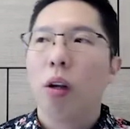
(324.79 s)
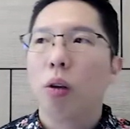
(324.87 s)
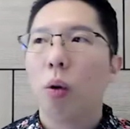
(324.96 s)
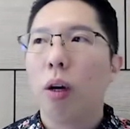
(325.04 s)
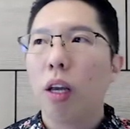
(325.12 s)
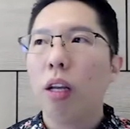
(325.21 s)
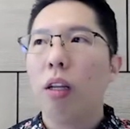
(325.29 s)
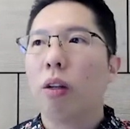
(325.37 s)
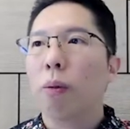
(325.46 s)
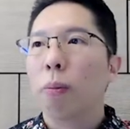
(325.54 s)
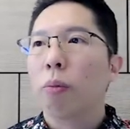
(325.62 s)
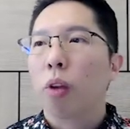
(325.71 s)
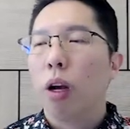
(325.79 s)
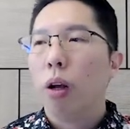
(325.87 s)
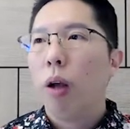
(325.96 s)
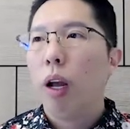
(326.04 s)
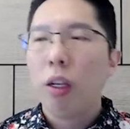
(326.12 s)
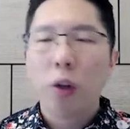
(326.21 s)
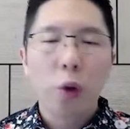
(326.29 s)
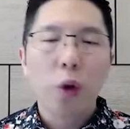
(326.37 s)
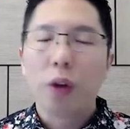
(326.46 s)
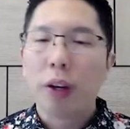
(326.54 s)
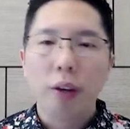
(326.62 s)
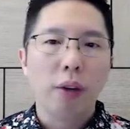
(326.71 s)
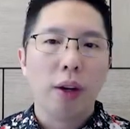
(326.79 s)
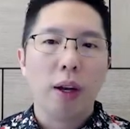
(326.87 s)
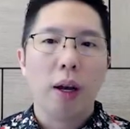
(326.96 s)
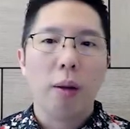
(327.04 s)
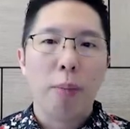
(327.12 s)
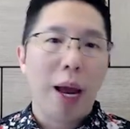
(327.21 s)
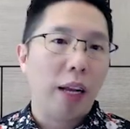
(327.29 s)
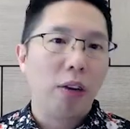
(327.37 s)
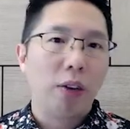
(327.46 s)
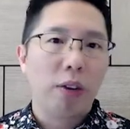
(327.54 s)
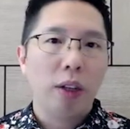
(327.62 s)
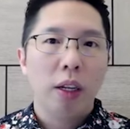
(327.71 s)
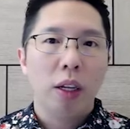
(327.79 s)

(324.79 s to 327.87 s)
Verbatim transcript: So again, it's uh, and it's not just uh, banks.